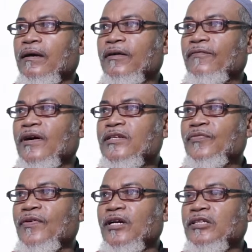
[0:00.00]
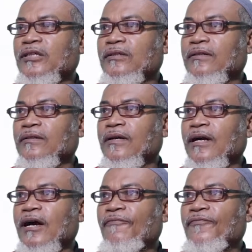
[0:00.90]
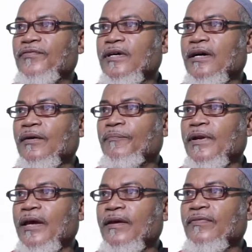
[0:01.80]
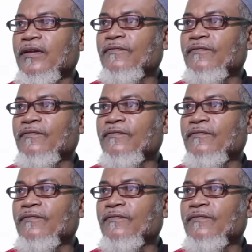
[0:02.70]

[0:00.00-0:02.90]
reverse function, after applying the